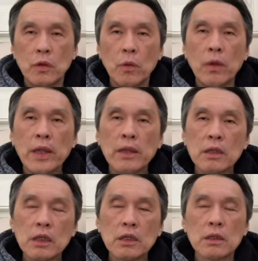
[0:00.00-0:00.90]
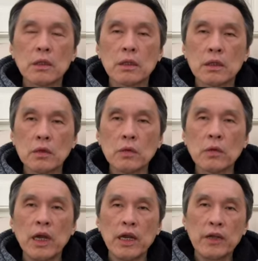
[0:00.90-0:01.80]
One needs to
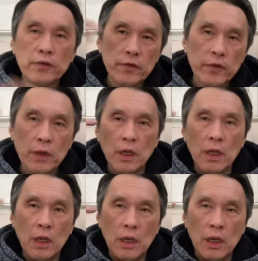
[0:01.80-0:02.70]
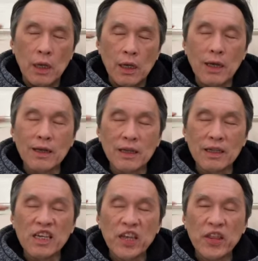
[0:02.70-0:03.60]
have a
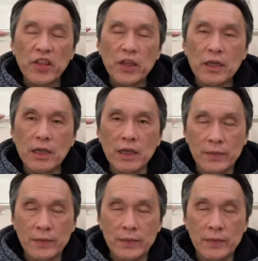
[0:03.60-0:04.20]
clear thinking